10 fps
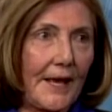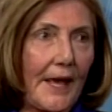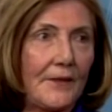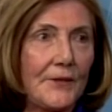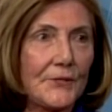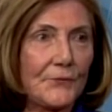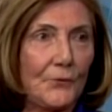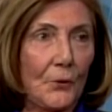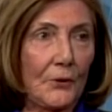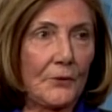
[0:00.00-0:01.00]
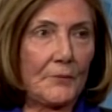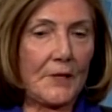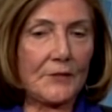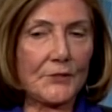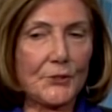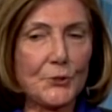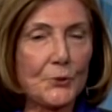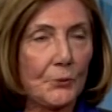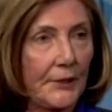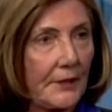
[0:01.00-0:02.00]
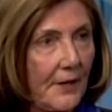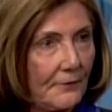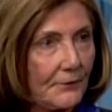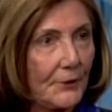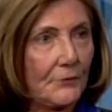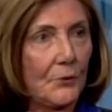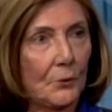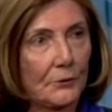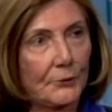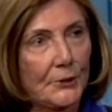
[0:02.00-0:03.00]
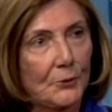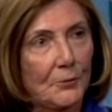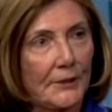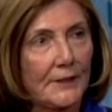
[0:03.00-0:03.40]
And this forum is a joint effort of the World Renewable